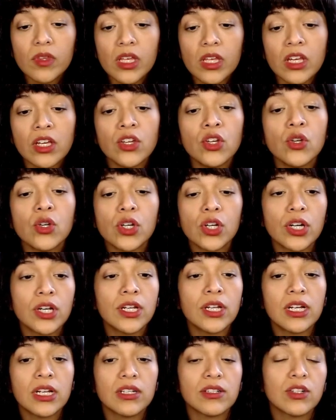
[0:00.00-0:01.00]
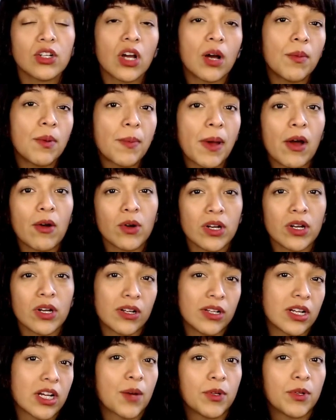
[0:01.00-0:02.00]
you could come about it
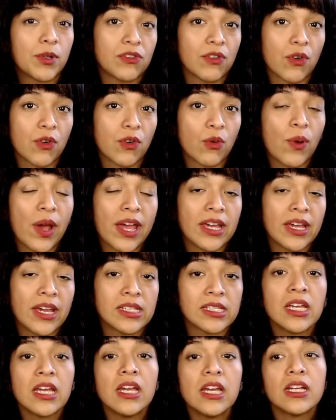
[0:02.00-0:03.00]
in a couple of different ways.